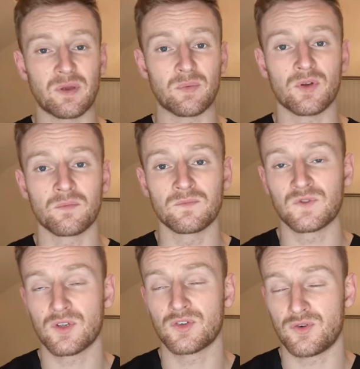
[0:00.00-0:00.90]
that people can,
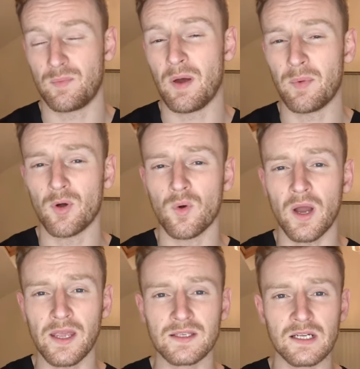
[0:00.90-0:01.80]
can trip up on
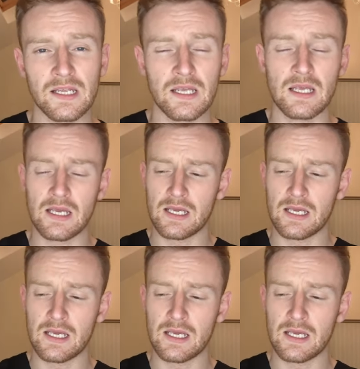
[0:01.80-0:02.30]
quite easily.